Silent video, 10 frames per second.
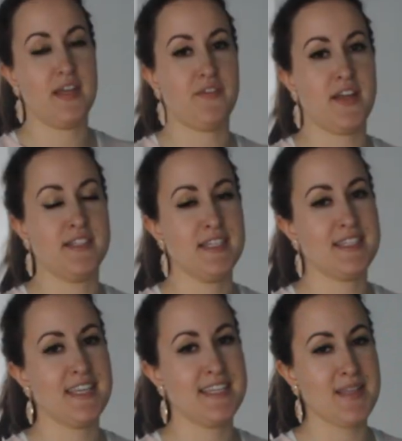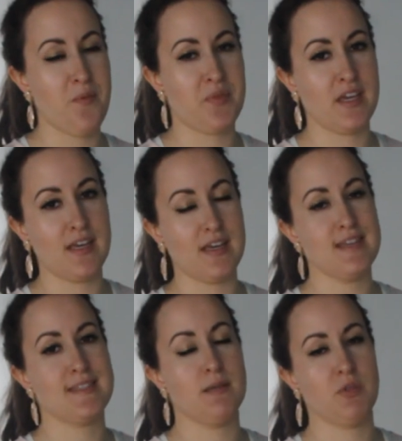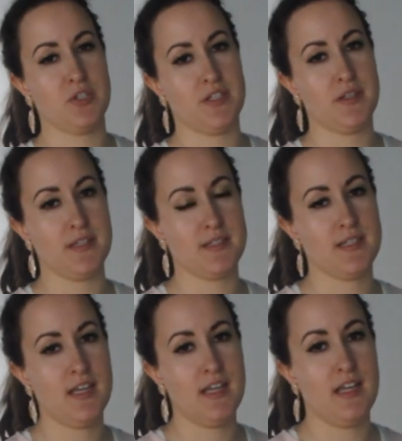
and if I did see something similar to this